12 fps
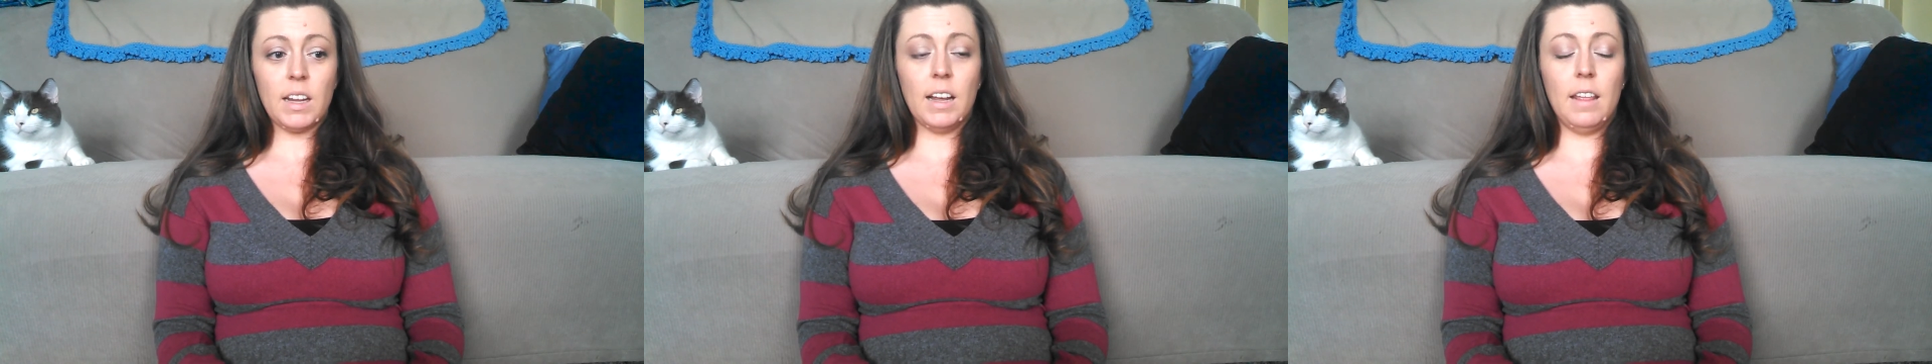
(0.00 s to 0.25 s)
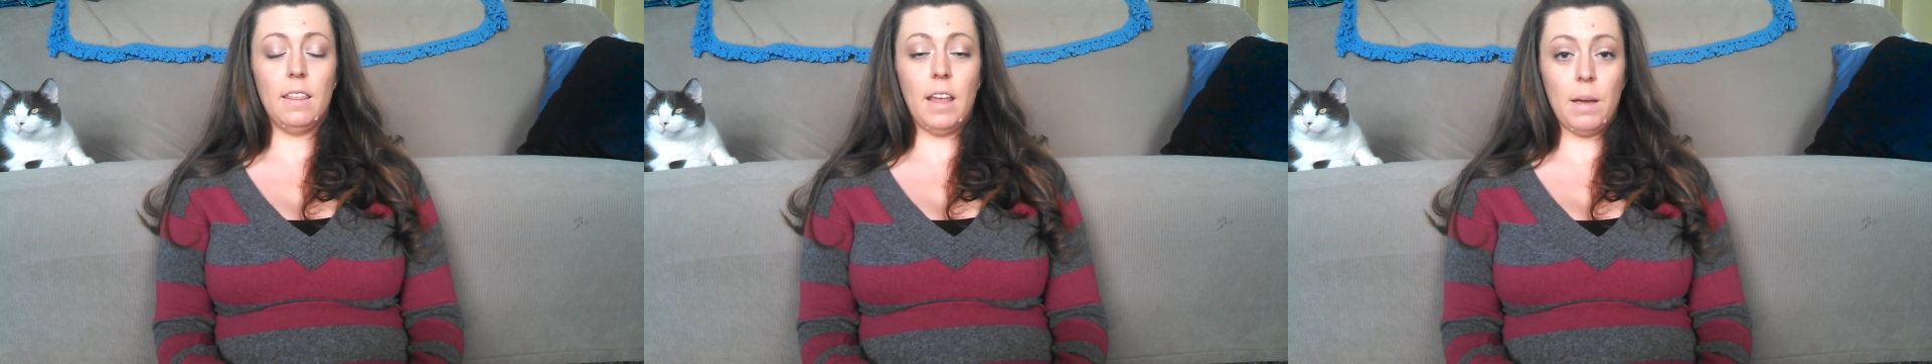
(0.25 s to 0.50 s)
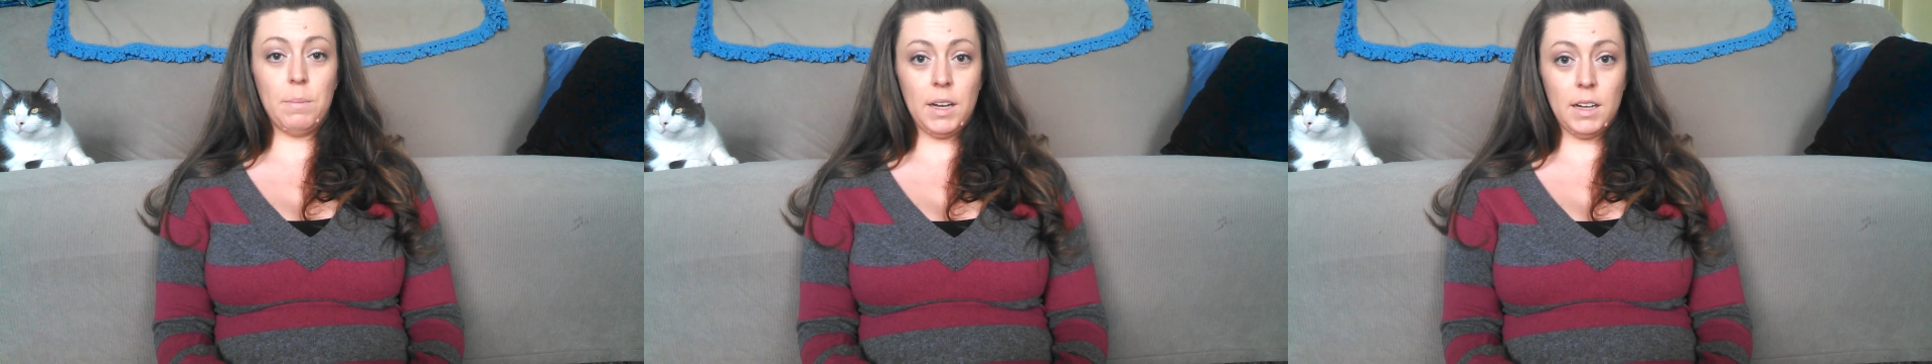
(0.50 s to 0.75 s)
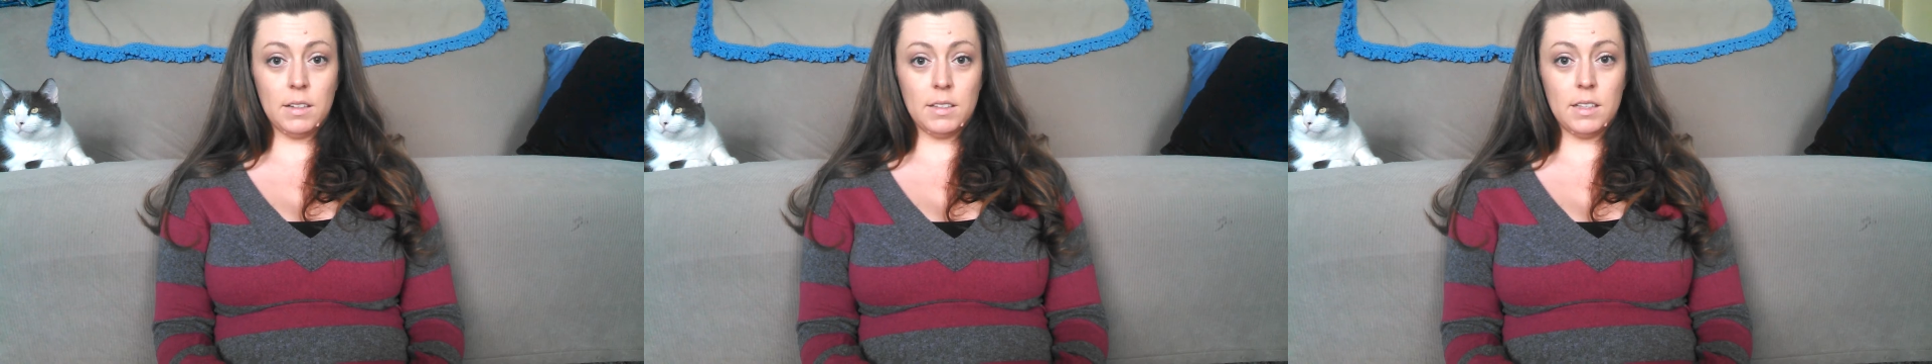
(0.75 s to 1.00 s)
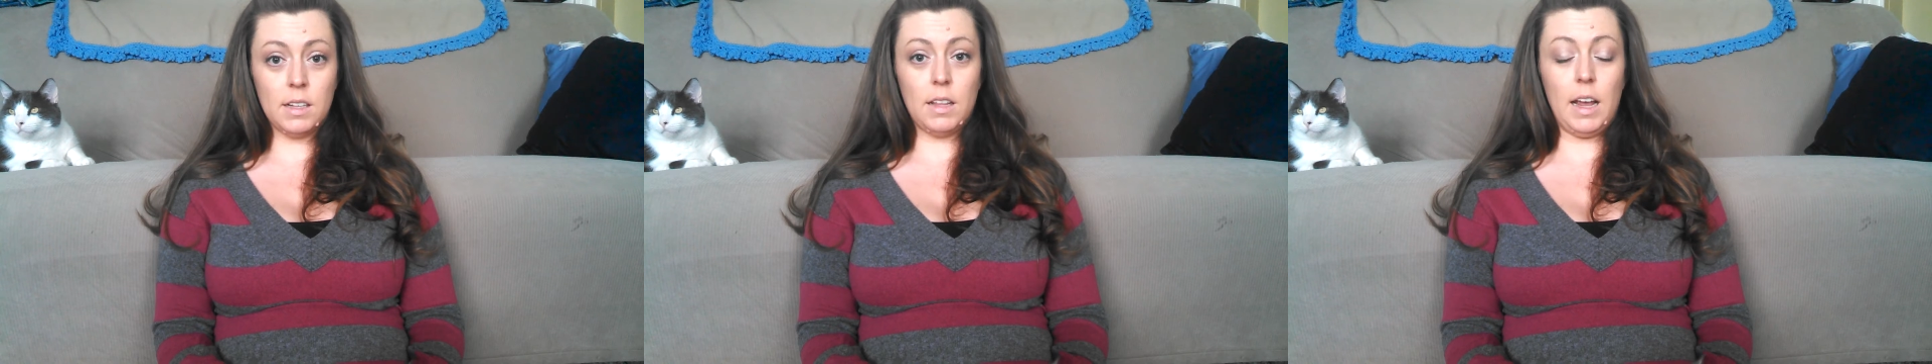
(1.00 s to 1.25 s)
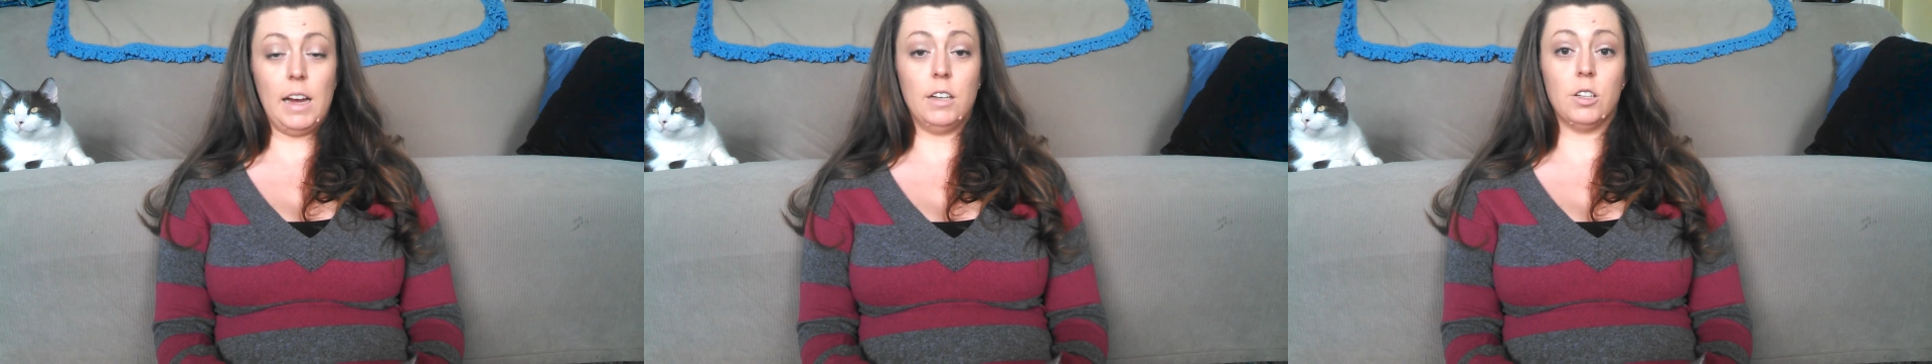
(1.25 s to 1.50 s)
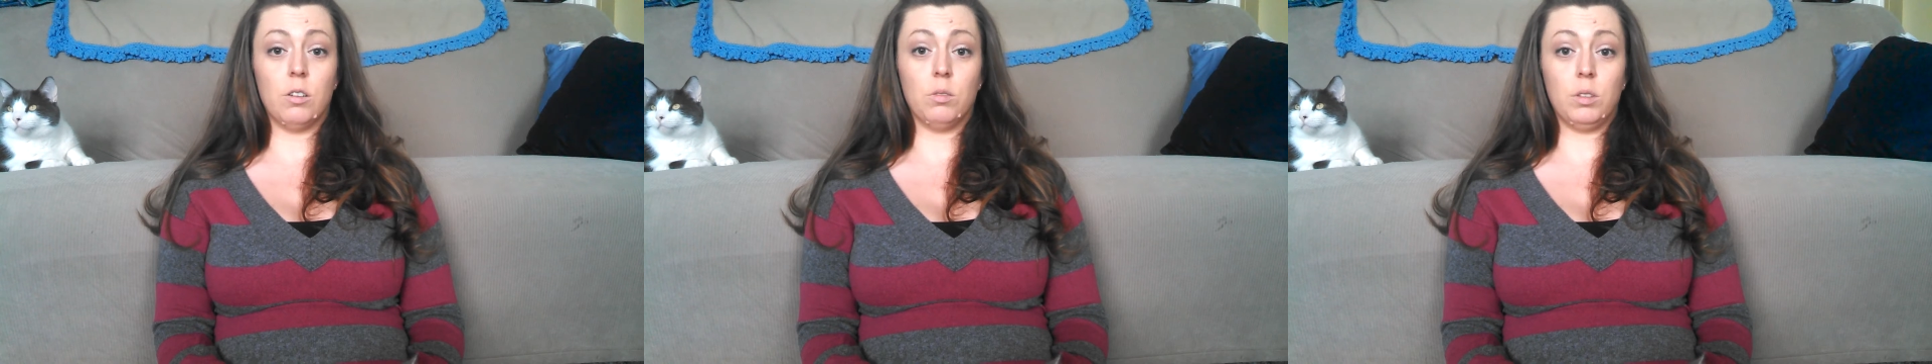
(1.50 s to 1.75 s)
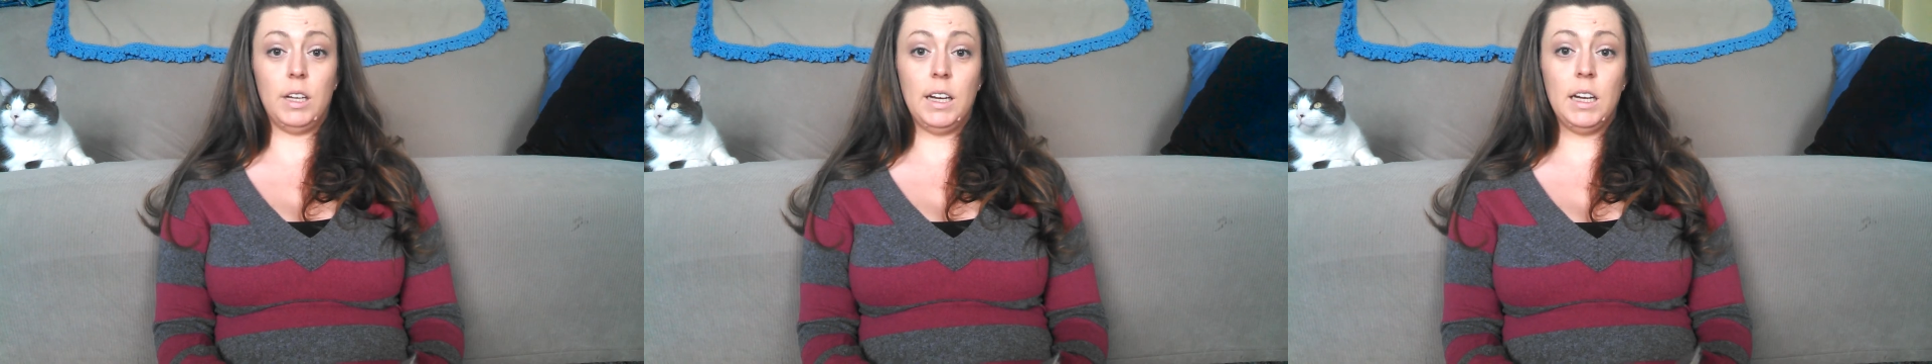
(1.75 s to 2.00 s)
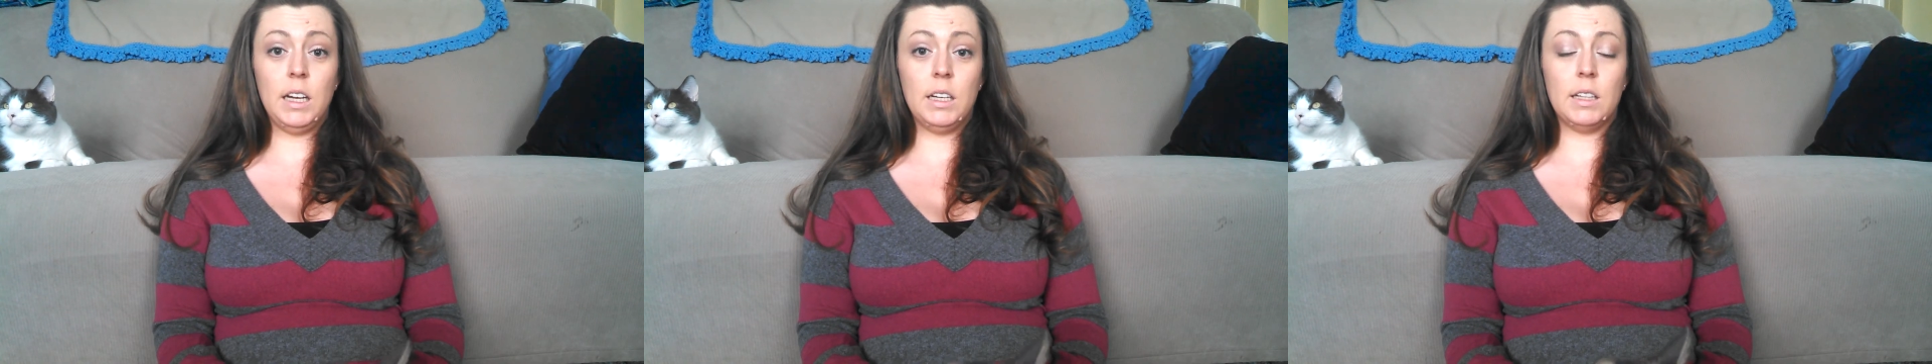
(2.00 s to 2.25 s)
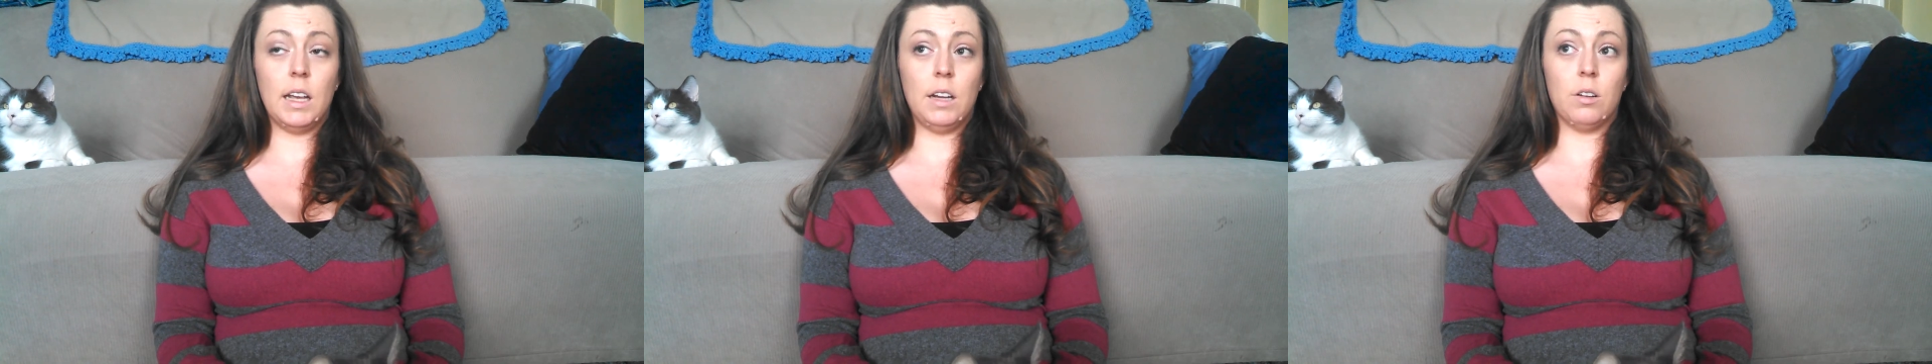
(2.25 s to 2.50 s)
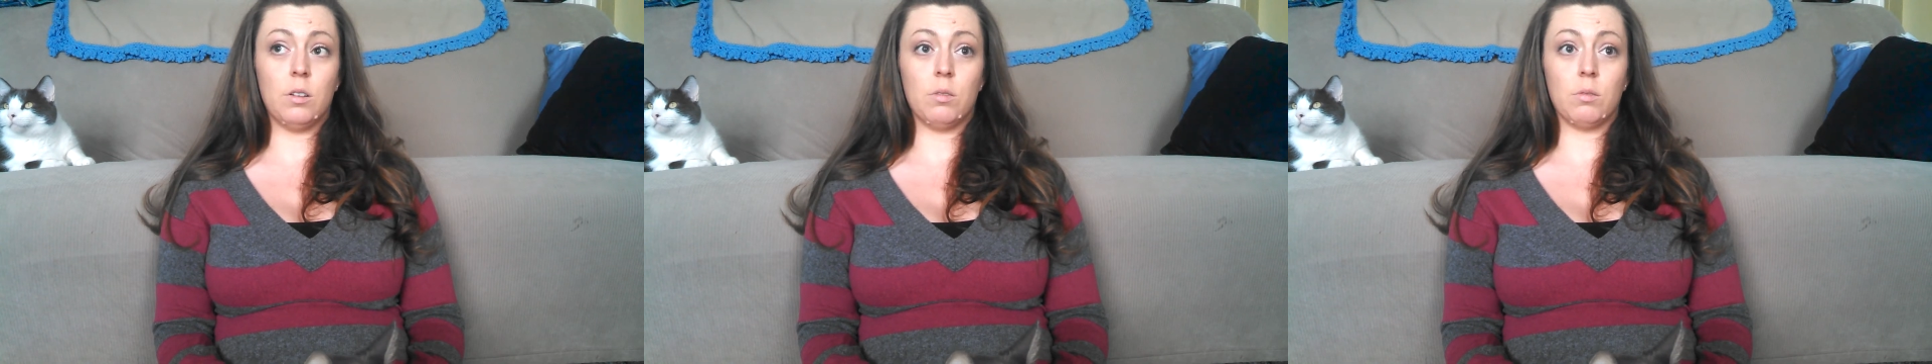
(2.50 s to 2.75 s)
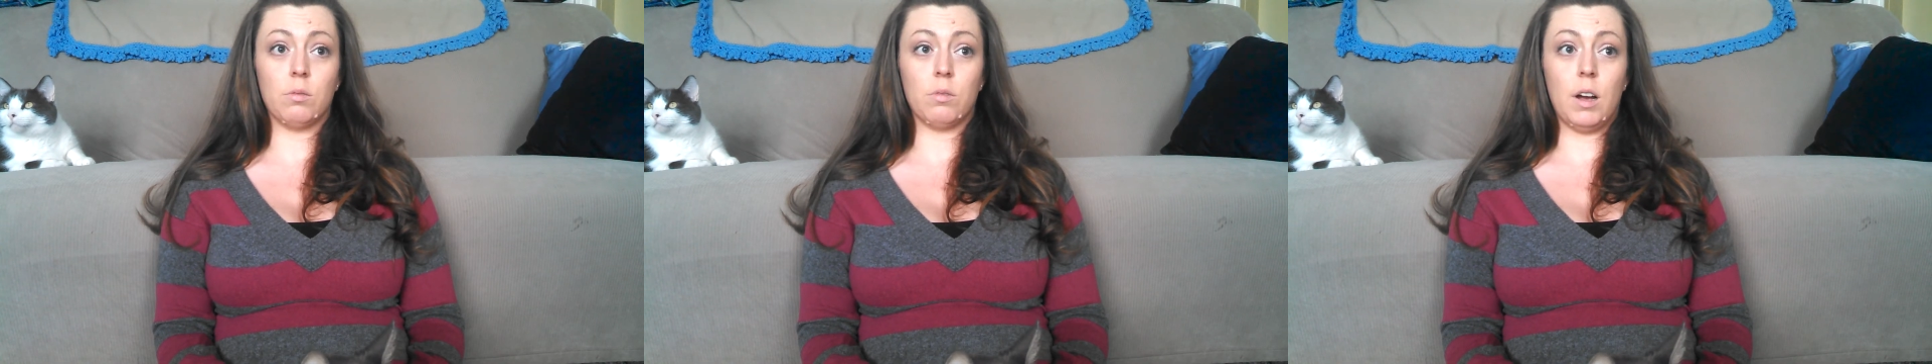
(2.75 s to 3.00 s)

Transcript: That means that they don't lean, they don't